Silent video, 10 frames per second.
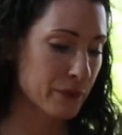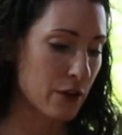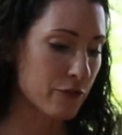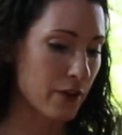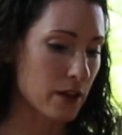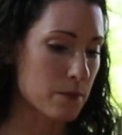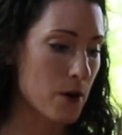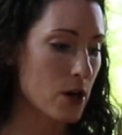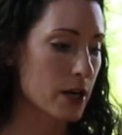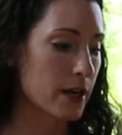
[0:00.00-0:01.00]
fell
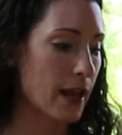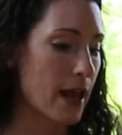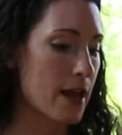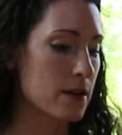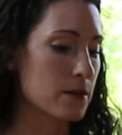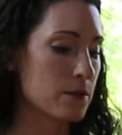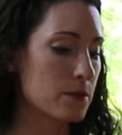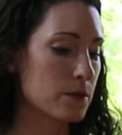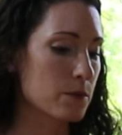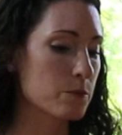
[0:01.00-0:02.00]
apart and
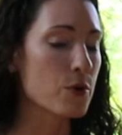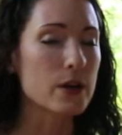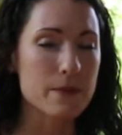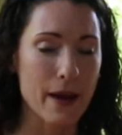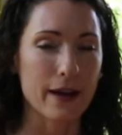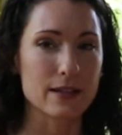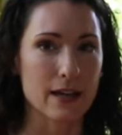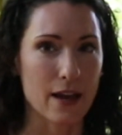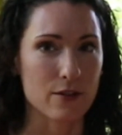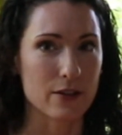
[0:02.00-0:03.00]
put it back
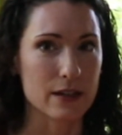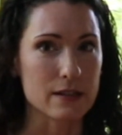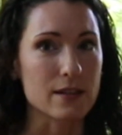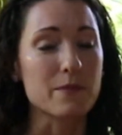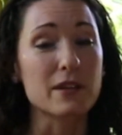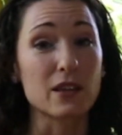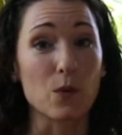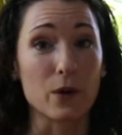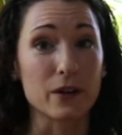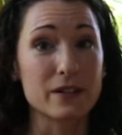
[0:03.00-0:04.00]
together into something
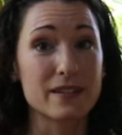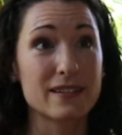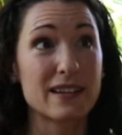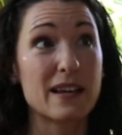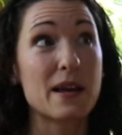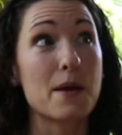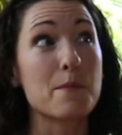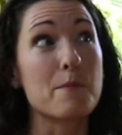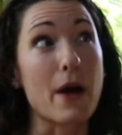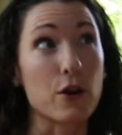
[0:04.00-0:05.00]
that works
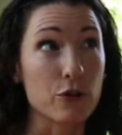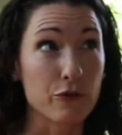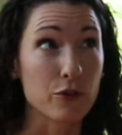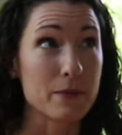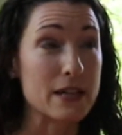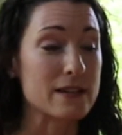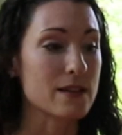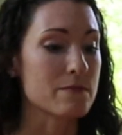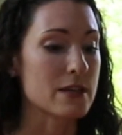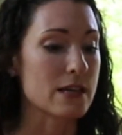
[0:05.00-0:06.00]
better for me,
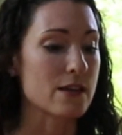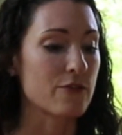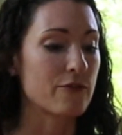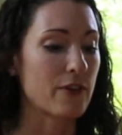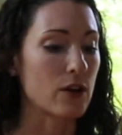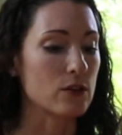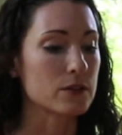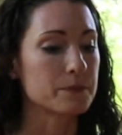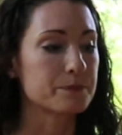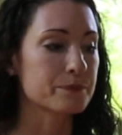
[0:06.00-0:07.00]
something that felt
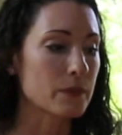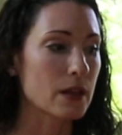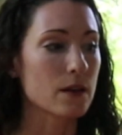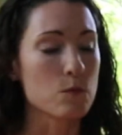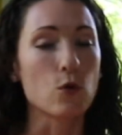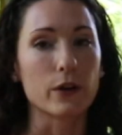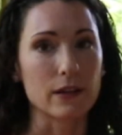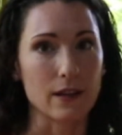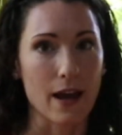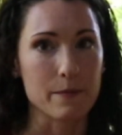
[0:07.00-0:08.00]
more in
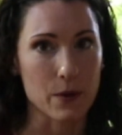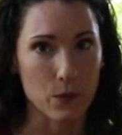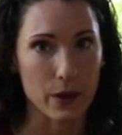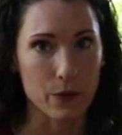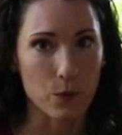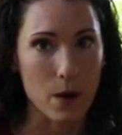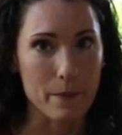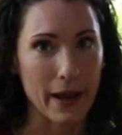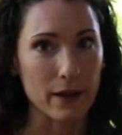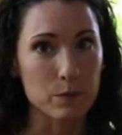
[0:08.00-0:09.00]
alignment with what
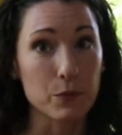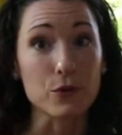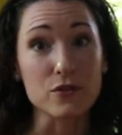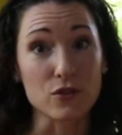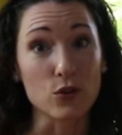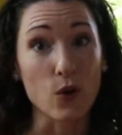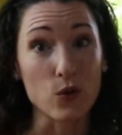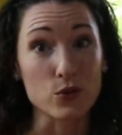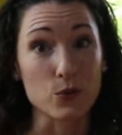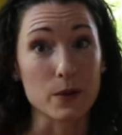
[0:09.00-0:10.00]
my personal
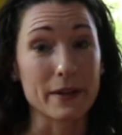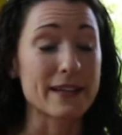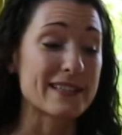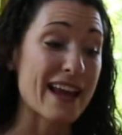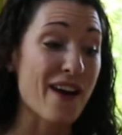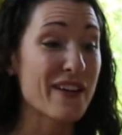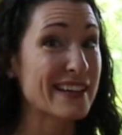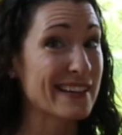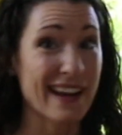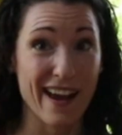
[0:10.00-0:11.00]
goals were? Because now I
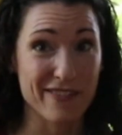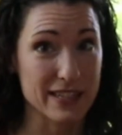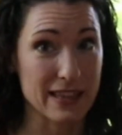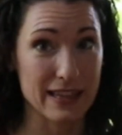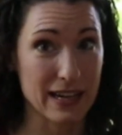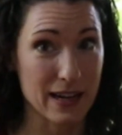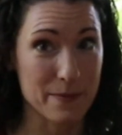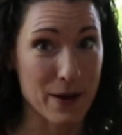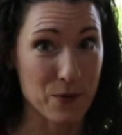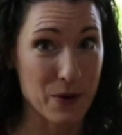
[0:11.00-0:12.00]
didn't have to think
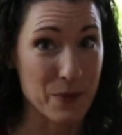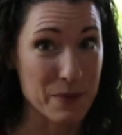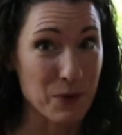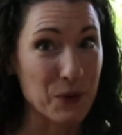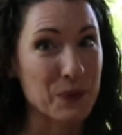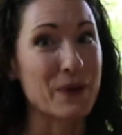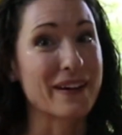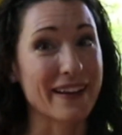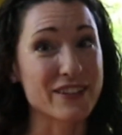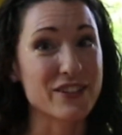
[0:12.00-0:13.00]
about what we both
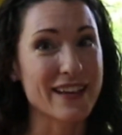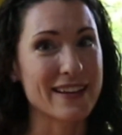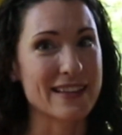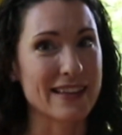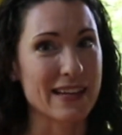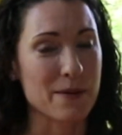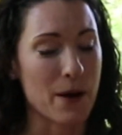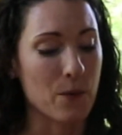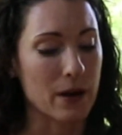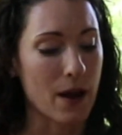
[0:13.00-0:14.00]
wanted. I just had to think
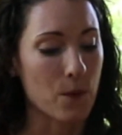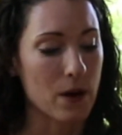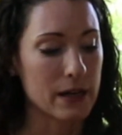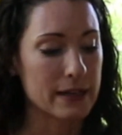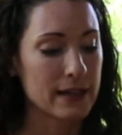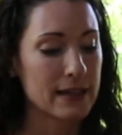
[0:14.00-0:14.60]
about what I wanted.